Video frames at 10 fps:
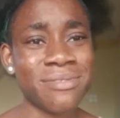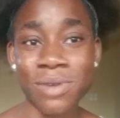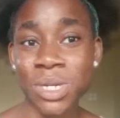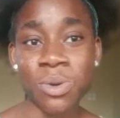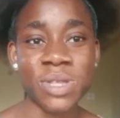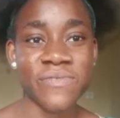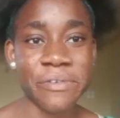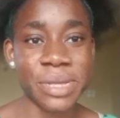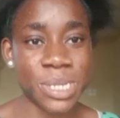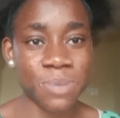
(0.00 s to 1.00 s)
question was
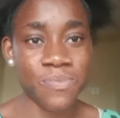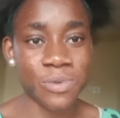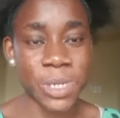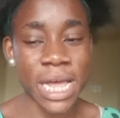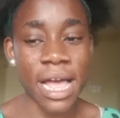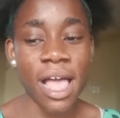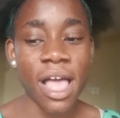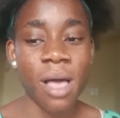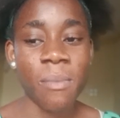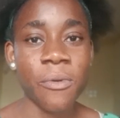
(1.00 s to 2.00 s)
very simple, Sha,
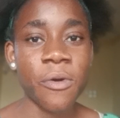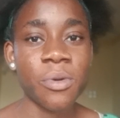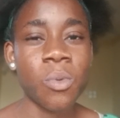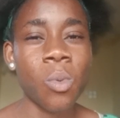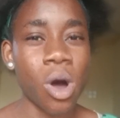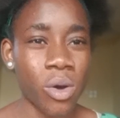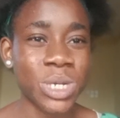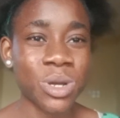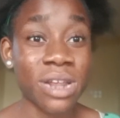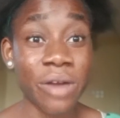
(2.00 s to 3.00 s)
but one
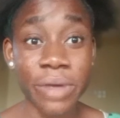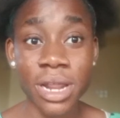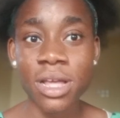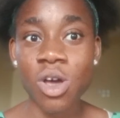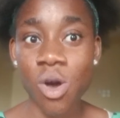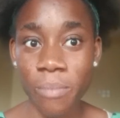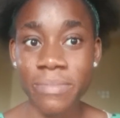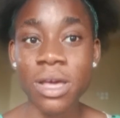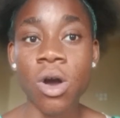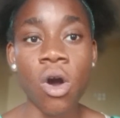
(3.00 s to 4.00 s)
question that really caught
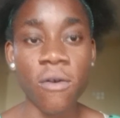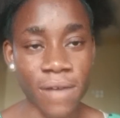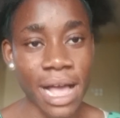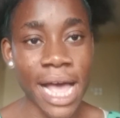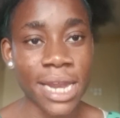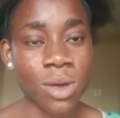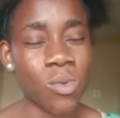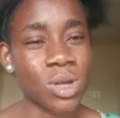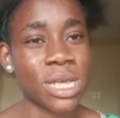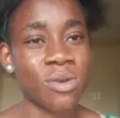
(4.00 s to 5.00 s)
me off guard
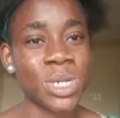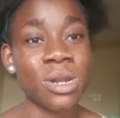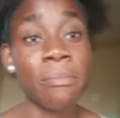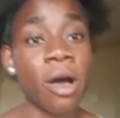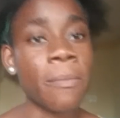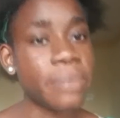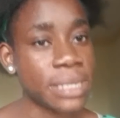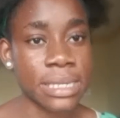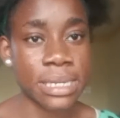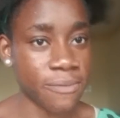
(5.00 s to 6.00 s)
was a question about
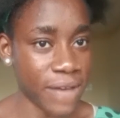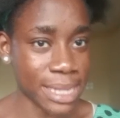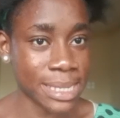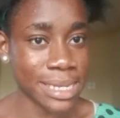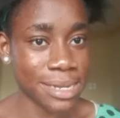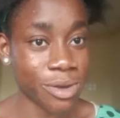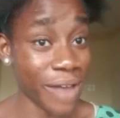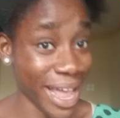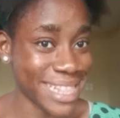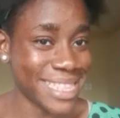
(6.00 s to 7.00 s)
BCG vaccine,
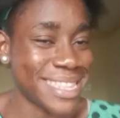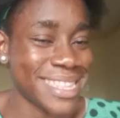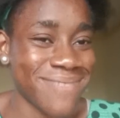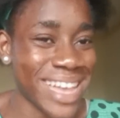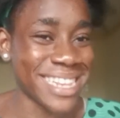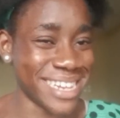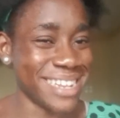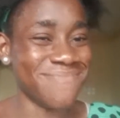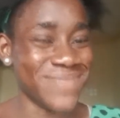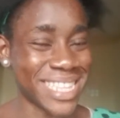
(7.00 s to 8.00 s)
right?
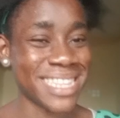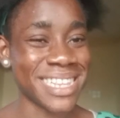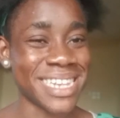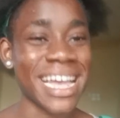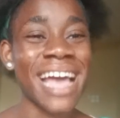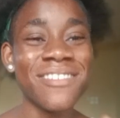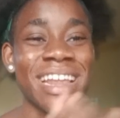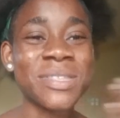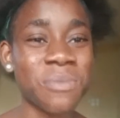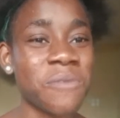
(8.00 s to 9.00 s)
Imagine, BCG. I know
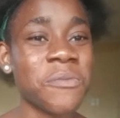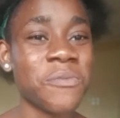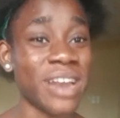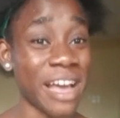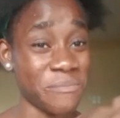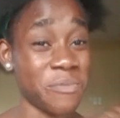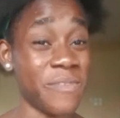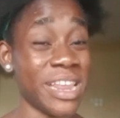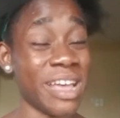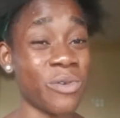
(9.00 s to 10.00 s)
that some of people that
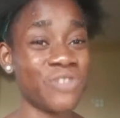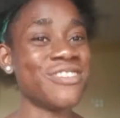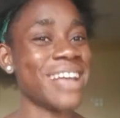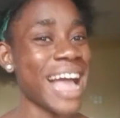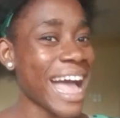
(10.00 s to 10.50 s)
said they're wondering,